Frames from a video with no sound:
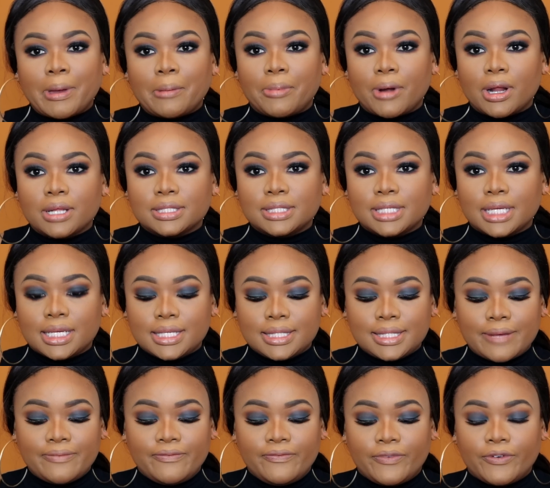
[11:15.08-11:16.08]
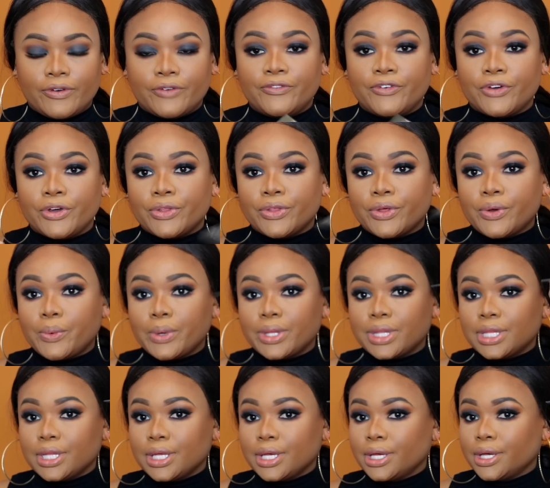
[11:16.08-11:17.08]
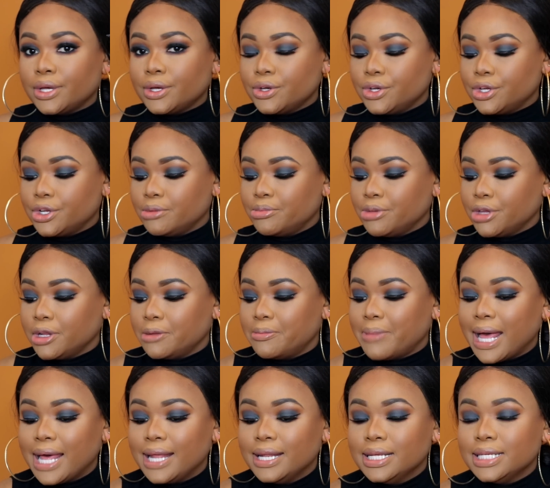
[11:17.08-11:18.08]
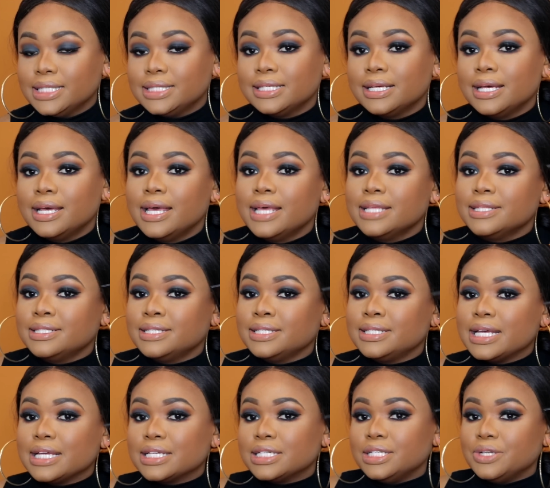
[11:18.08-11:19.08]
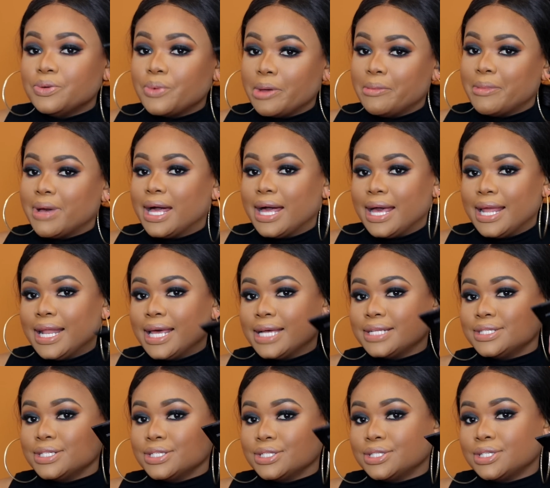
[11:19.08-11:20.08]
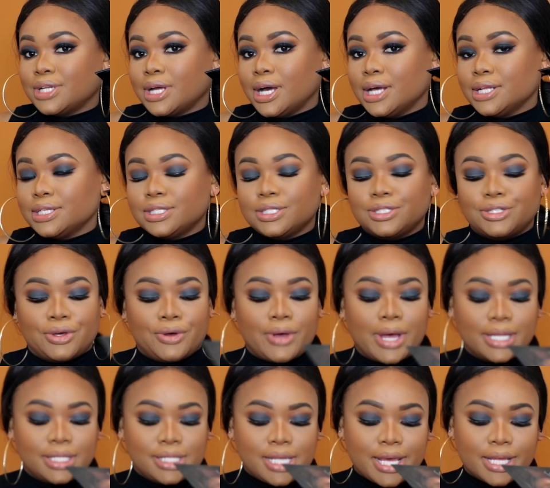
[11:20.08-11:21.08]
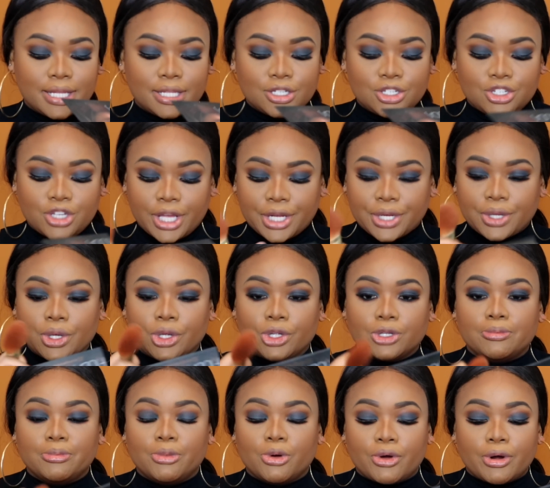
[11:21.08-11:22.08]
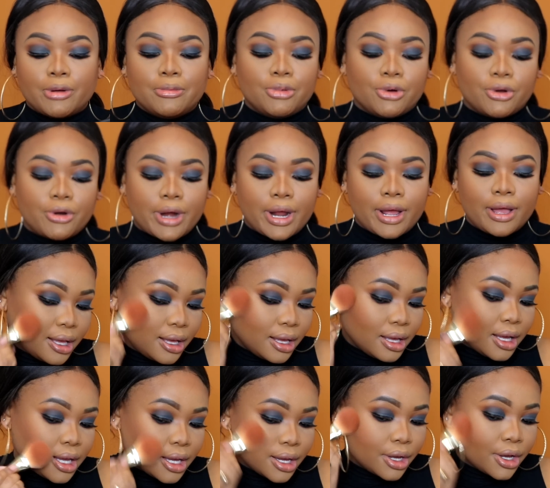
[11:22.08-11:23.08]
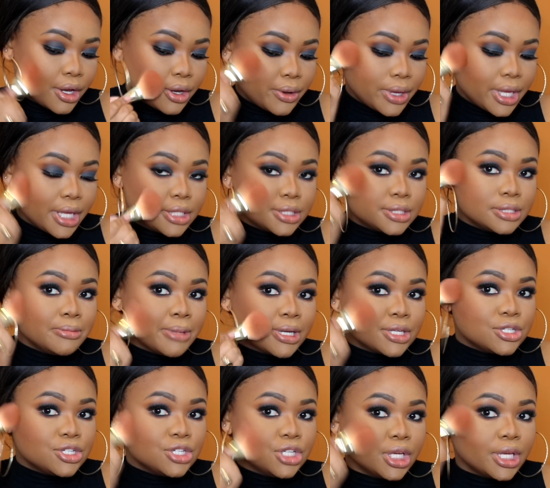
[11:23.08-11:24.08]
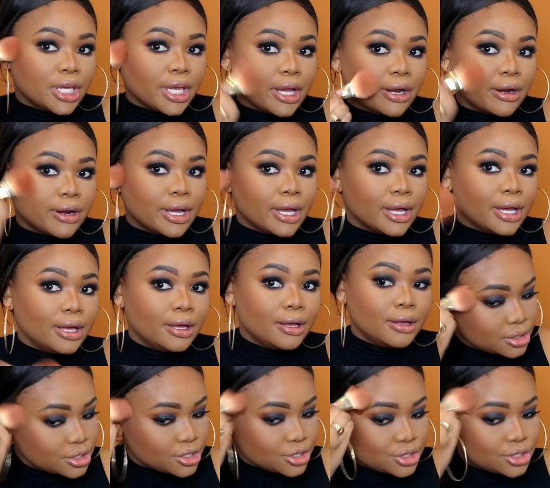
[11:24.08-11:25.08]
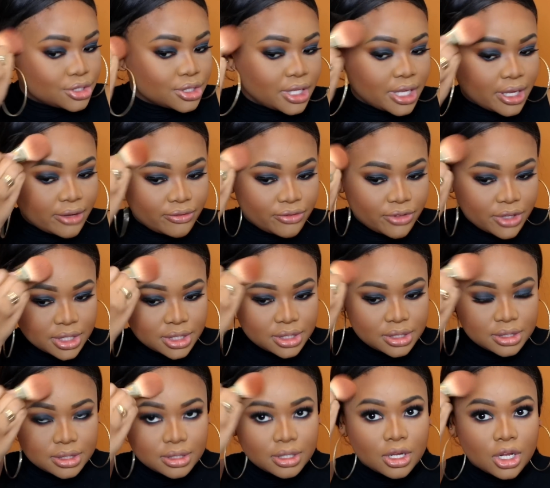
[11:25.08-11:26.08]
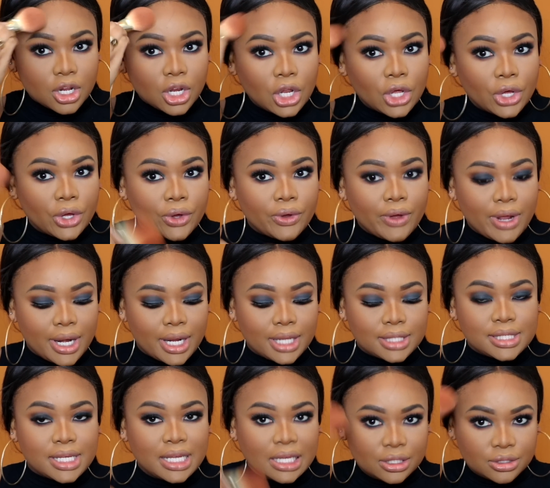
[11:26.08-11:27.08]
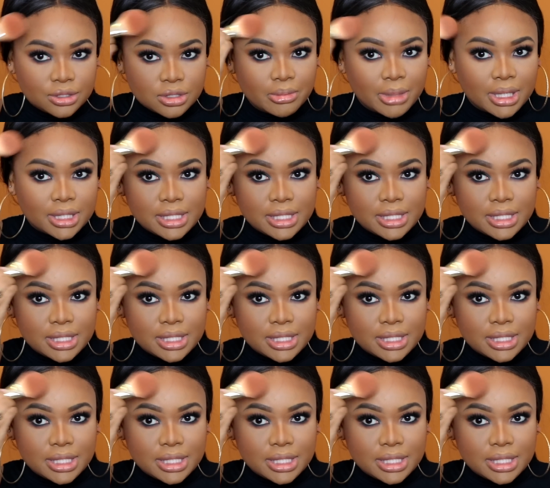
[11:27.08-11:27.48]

my bronzing a step further with the Huda Beauty palette. This is actually where my highlighting starts. So I take the shade called Bora Bora. I go into my cheek area just to give this glow, and I take it to my